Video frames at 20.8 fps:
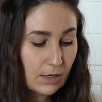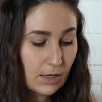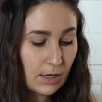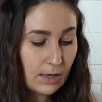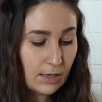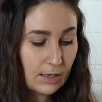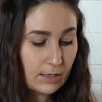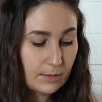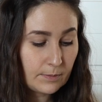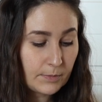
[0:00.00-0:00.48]

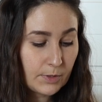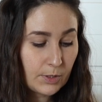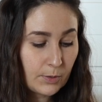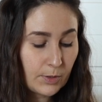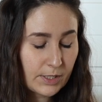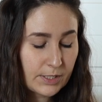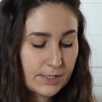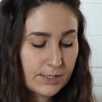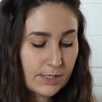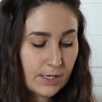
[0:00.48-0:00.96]
Um, you
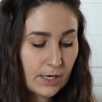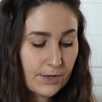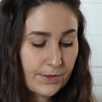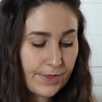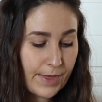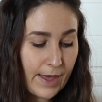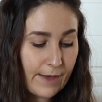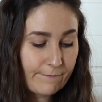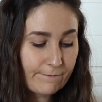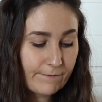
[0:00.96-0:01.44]
want to start
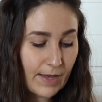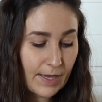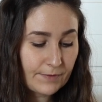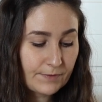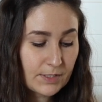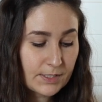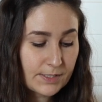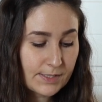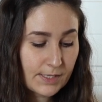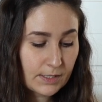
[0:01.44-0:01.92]
that
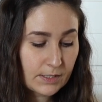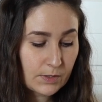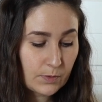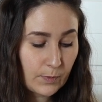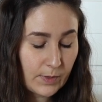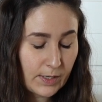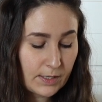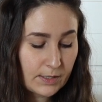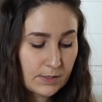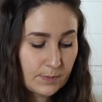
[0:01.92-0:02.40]
five to six
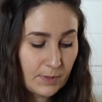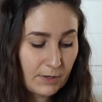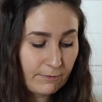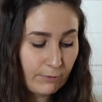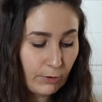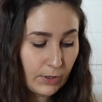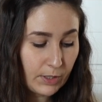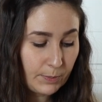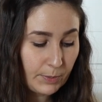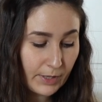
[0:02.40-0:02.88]
weeks
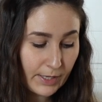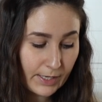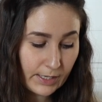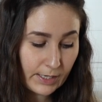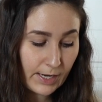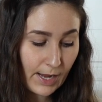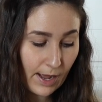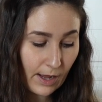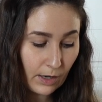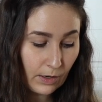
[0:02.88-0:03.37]
before you plant
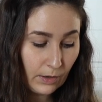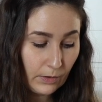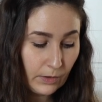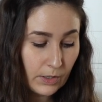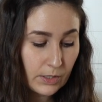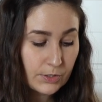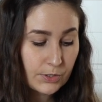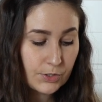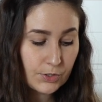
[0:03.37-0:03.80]
it out.